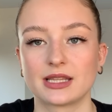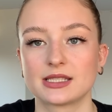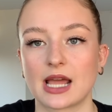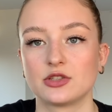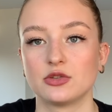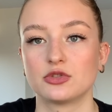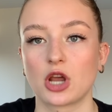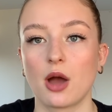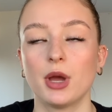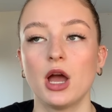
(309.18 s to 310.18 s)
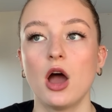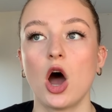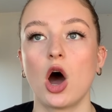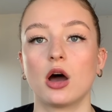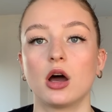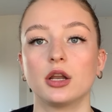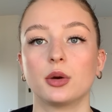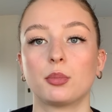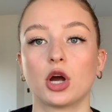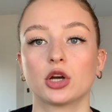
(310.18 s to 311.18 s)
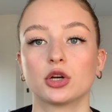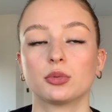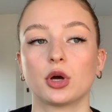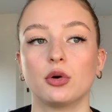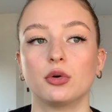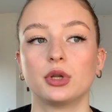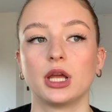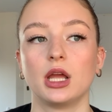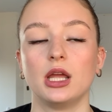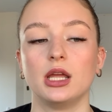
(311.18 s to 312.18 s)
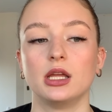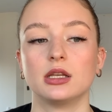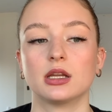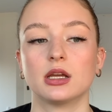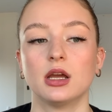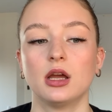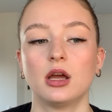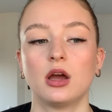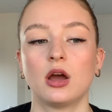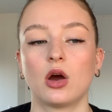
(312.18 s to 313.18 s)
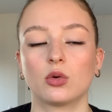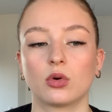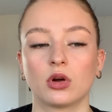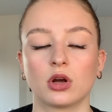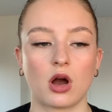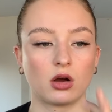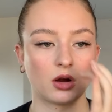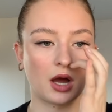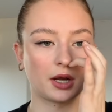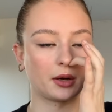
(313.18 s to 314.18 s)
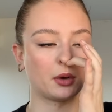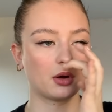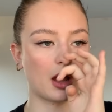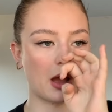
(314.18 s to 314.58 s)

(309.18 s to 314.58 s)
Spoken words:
tattoo shop on Parker Road in Aurora, Colorado.